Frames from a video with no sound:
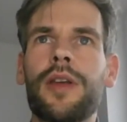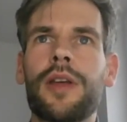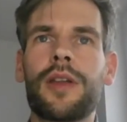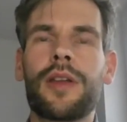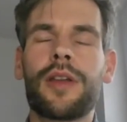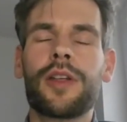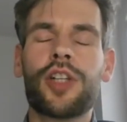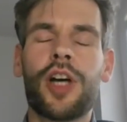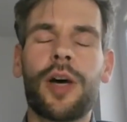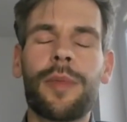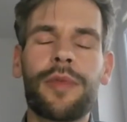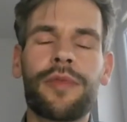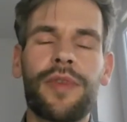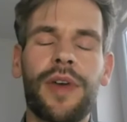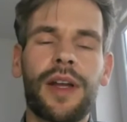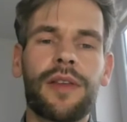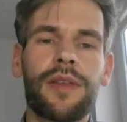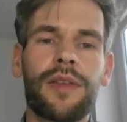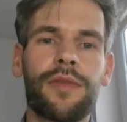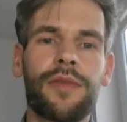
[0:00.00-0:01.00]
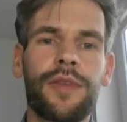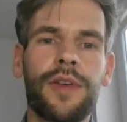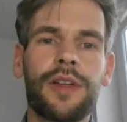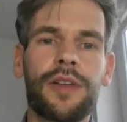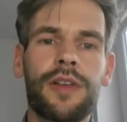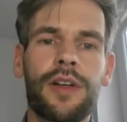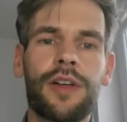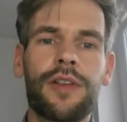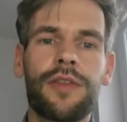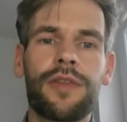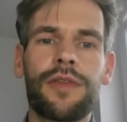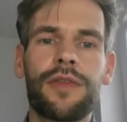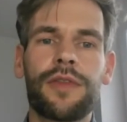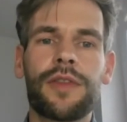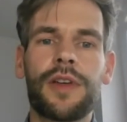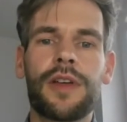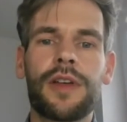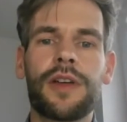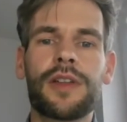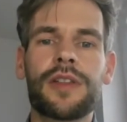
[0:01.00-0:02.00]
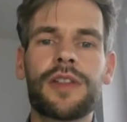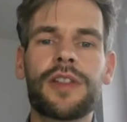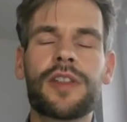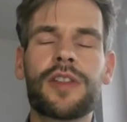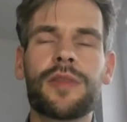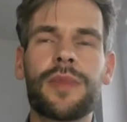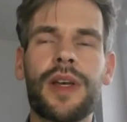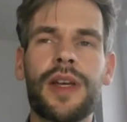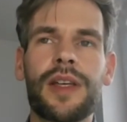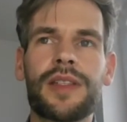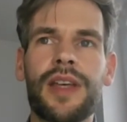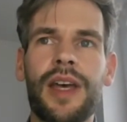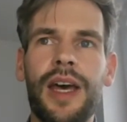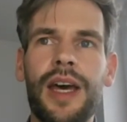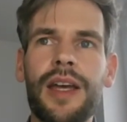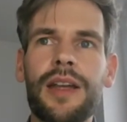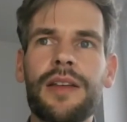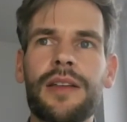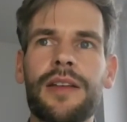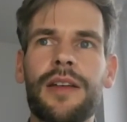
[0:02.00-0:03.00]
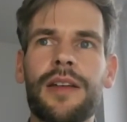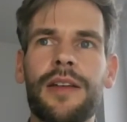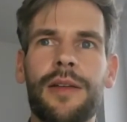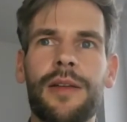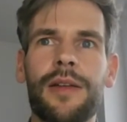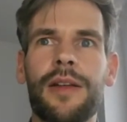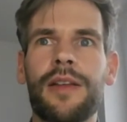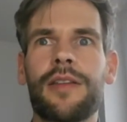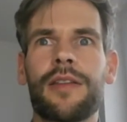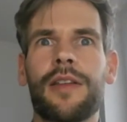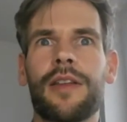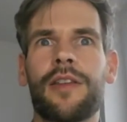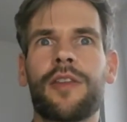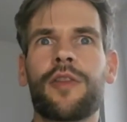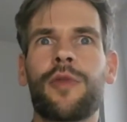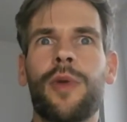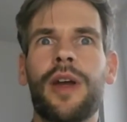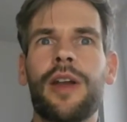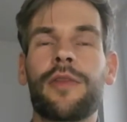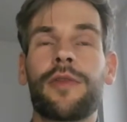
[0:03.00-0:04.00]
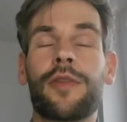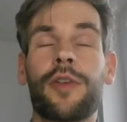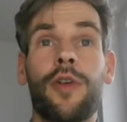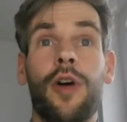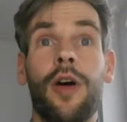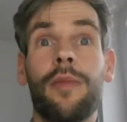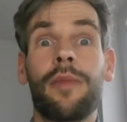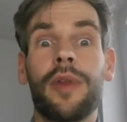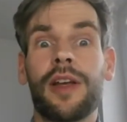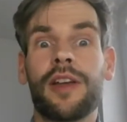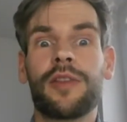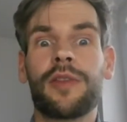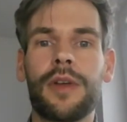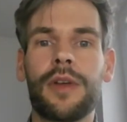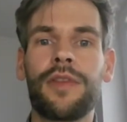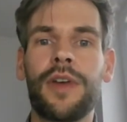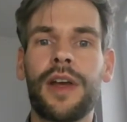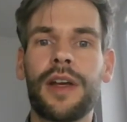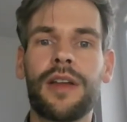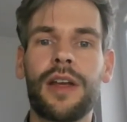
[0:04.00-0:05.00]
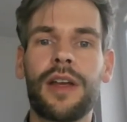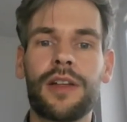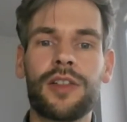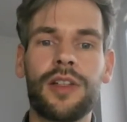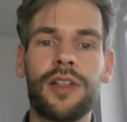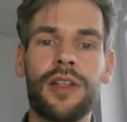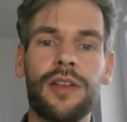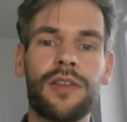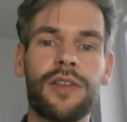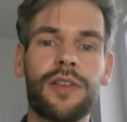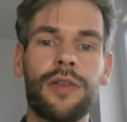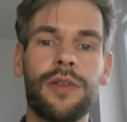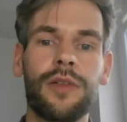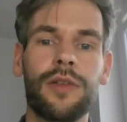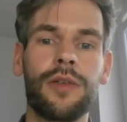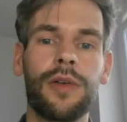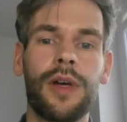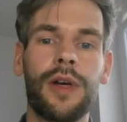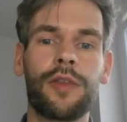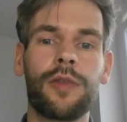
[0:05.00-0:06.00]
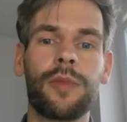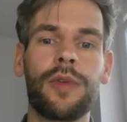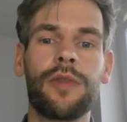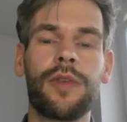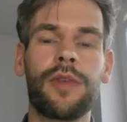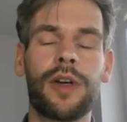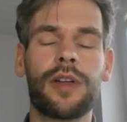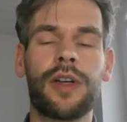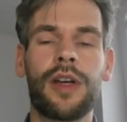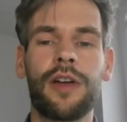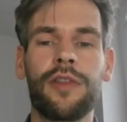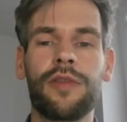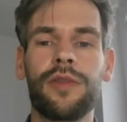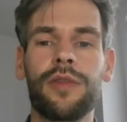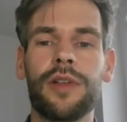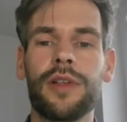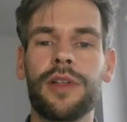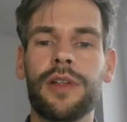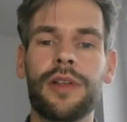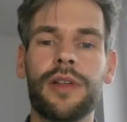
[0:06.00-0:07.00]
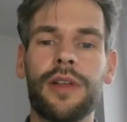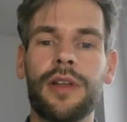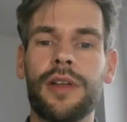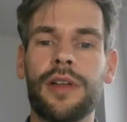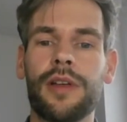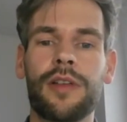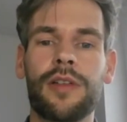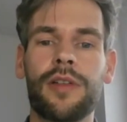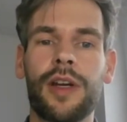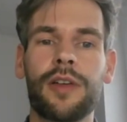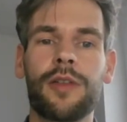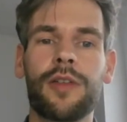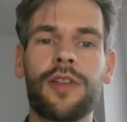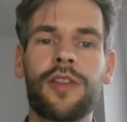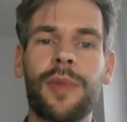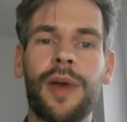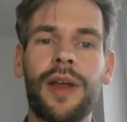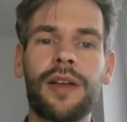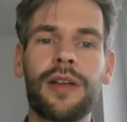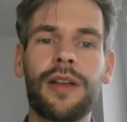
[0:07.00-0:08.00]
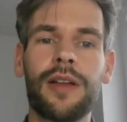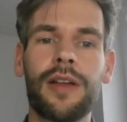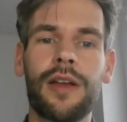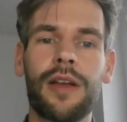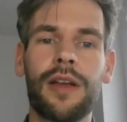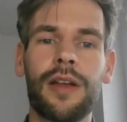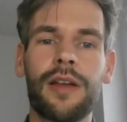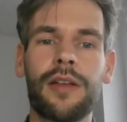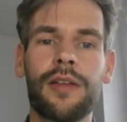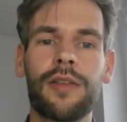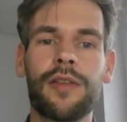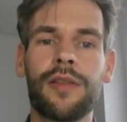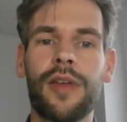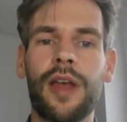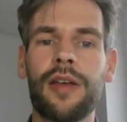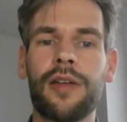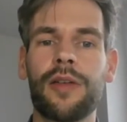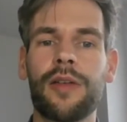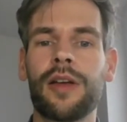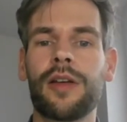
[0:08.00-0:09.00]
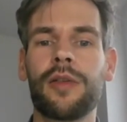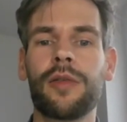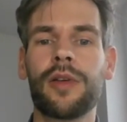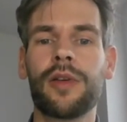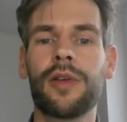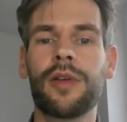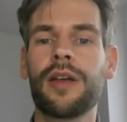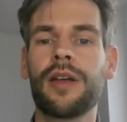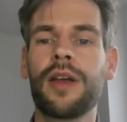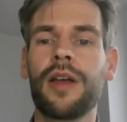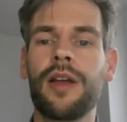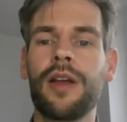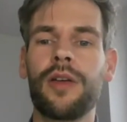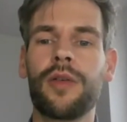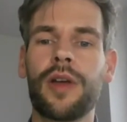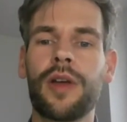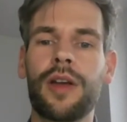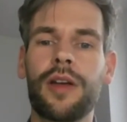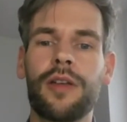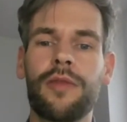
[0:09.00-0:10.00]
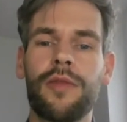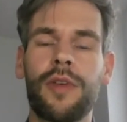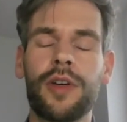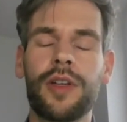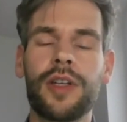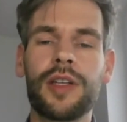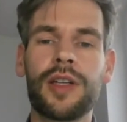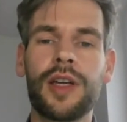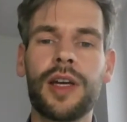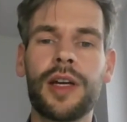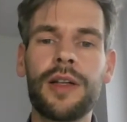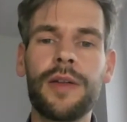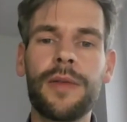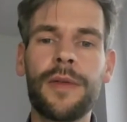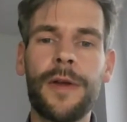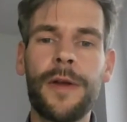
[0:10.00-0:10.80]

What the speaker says: job effect the feed-in tariff system has had, it's quite a complex effect actually. So we have to be very careful in trying to dismantle that, or look at it in very detail.